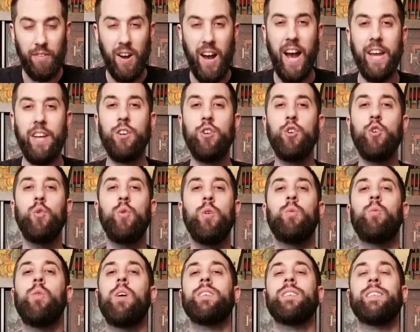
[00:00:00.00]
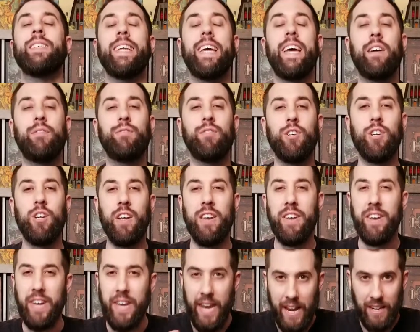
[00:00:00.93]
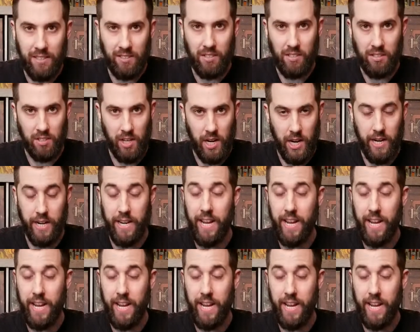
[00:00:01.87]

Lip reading: I knew it wasn't ever necessary.